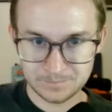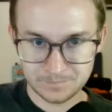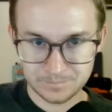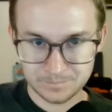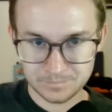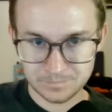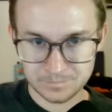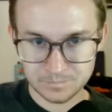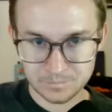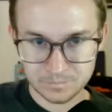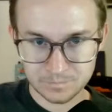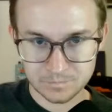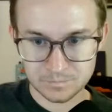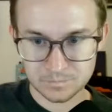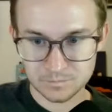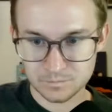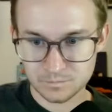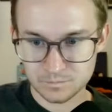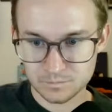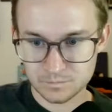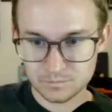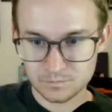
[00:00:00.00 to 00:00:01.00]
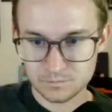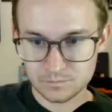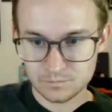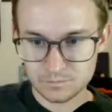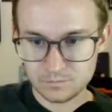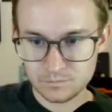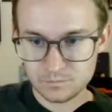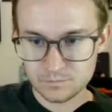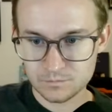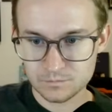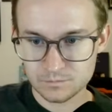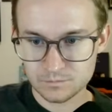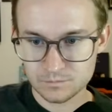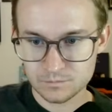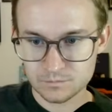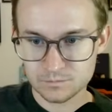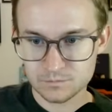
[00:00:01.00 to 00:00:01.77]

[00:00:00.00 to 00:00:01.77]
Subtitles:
[no speech]